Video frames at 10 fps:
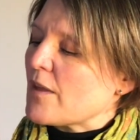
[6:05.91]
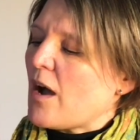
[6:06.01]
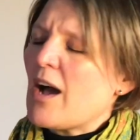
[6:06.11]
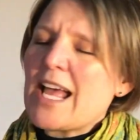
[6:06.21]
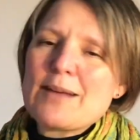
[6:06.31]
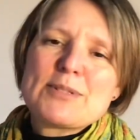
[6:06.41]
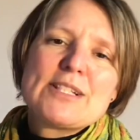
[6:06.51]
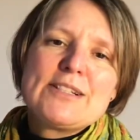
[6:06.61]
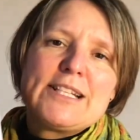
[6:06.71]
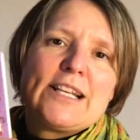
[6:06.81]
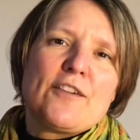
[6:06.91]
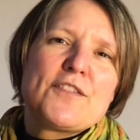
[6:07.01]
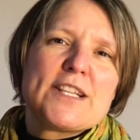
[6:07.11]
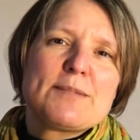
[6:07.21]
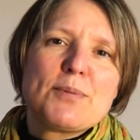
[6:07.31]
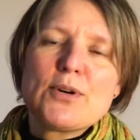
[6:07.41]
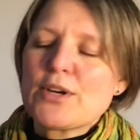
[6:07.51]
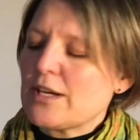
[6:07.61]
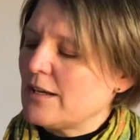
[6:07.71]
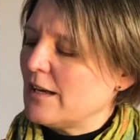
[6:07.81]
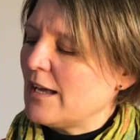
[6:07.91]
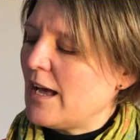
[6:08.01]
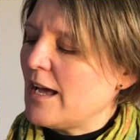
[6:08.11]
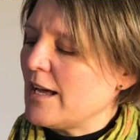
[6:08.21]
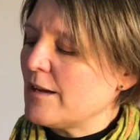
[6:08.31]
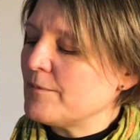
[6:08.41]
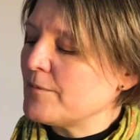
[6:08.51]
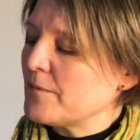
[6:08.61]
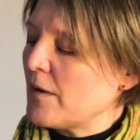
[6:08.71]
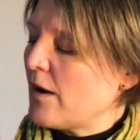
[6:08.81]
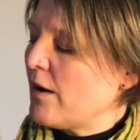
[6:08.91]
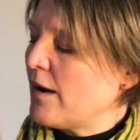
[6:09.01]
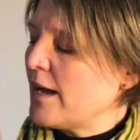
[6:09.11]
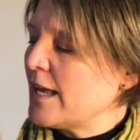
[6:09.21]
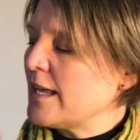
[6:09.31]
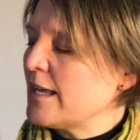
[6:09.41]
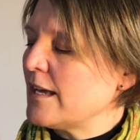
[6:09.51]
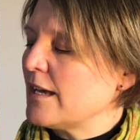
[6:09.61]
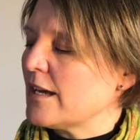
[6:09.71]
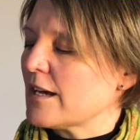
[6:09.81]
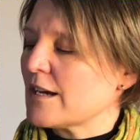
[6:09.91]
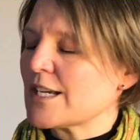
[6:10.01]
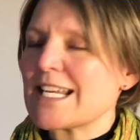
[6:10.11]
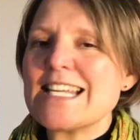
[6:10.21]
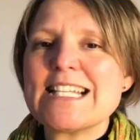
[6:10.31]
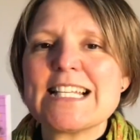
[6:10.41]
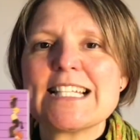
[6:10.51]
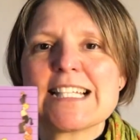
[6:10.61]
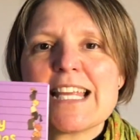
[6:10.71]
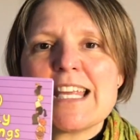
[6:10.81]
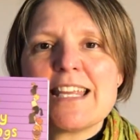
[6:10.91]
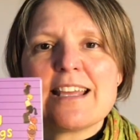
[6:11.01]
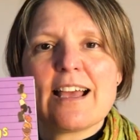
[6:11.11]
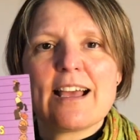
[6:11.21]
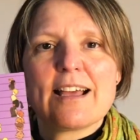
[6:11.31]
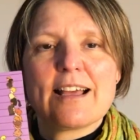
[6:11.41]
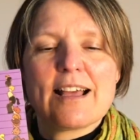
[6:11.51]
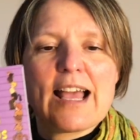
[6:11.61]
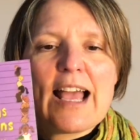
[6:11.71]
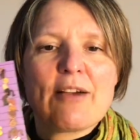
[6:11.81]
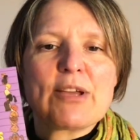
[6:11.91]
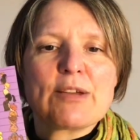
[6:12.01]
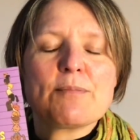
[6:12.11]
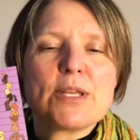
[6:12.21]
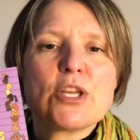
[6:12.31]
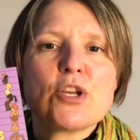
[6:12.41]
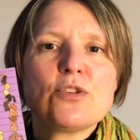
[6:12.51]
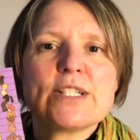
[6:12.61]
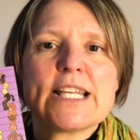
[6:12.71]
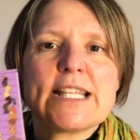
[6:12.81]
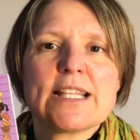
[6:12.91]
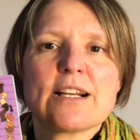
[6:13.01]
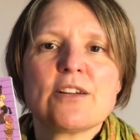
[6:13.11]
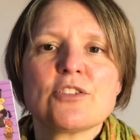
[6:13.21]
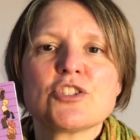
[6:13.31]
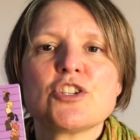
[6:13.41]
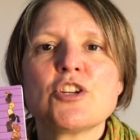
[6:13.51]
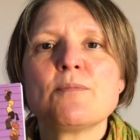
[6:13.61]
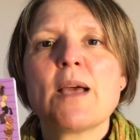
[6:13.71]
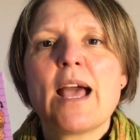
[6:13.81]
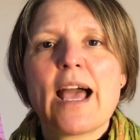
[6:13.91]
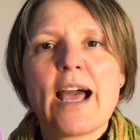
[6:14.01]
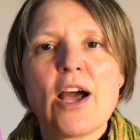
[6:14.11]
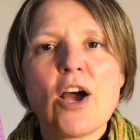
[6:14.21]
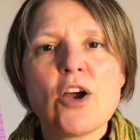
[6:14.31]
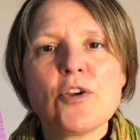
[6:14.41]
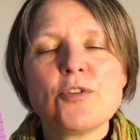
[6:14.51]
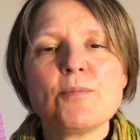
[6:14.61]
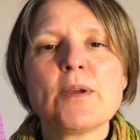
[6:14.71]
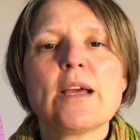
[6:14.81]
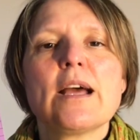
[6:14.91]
I absolutely love this book. I can easily see how it can be used in the classroom, at home.